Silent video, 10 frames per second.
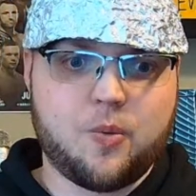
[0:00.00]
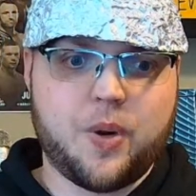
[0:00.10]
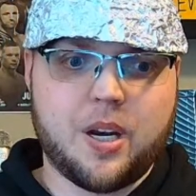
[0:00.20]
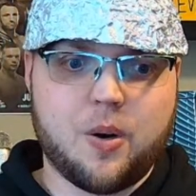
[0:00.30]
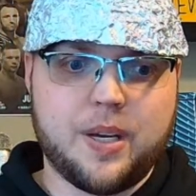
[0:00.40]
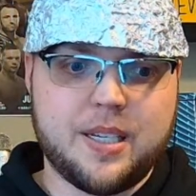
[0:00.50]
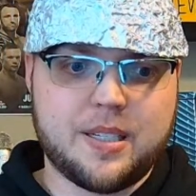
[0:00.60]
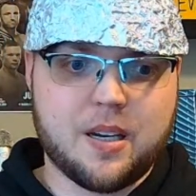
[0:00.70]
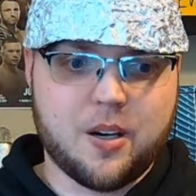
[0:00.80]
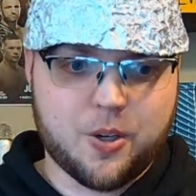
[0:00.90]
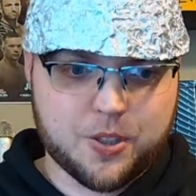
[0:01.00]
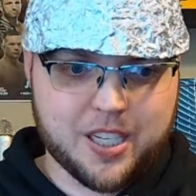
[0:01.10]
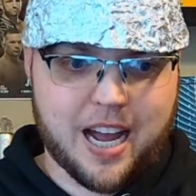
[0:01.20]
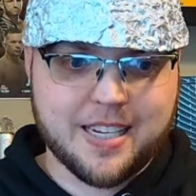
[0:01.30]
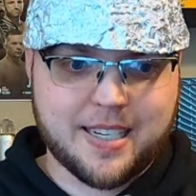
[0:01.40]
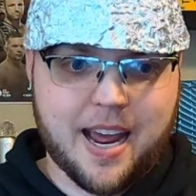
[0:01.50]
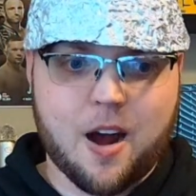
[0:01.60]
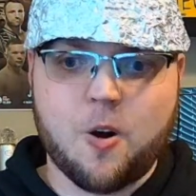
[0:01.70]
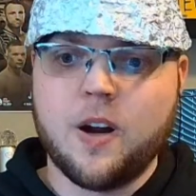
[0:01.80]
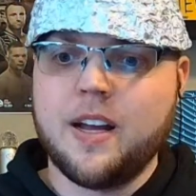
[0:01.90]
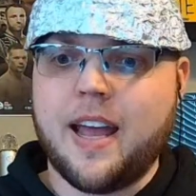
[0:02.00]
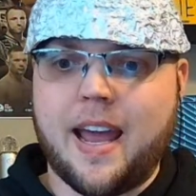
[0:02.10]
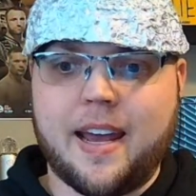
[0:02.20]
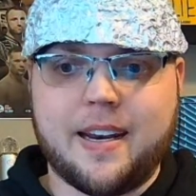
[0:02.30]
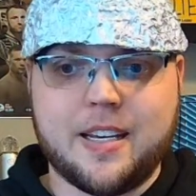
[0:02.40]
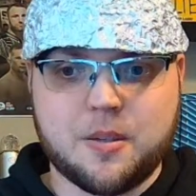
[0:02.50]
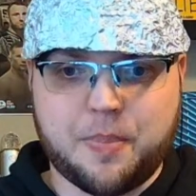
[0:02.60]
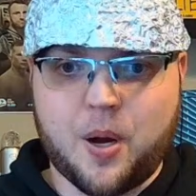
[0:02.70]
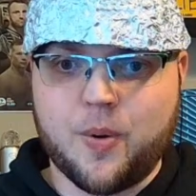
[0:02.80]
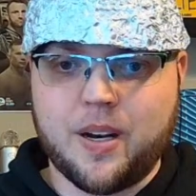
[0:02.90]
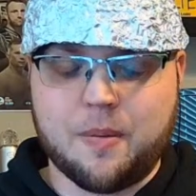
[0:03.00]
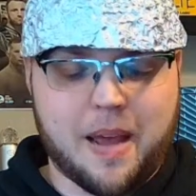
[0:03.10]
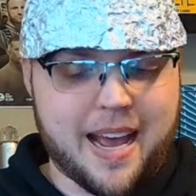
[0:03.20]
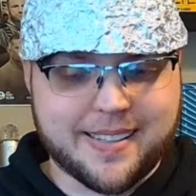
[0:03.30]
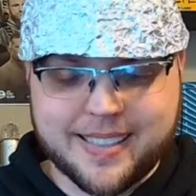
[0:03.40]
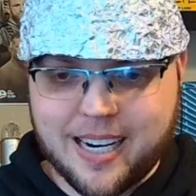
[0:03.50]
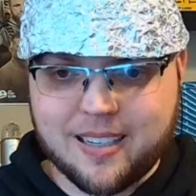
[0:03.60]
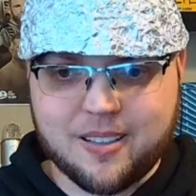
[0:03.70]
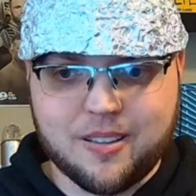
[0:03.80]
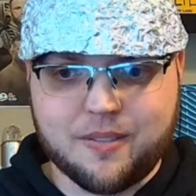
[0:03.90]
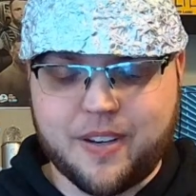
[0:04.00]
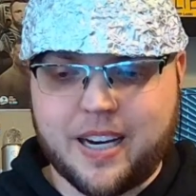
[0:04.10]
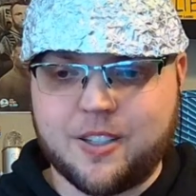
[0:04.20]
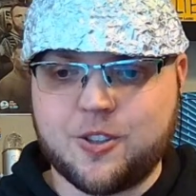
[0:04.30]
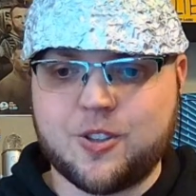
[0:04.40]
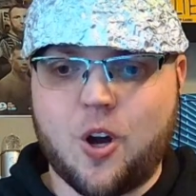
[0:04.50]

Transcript: We know he's undersized now, and his opponent has a technical advantage.